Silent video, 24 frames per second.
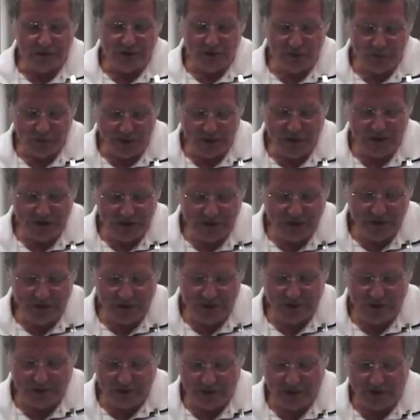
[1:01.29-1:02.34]
which makes
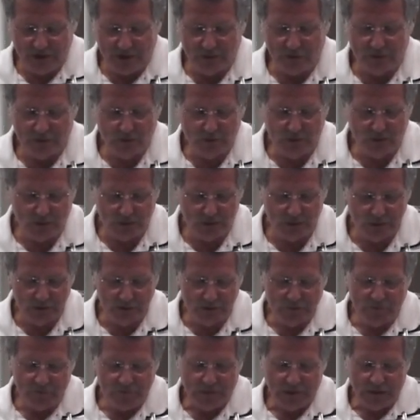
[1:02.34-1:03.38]
it kind of doable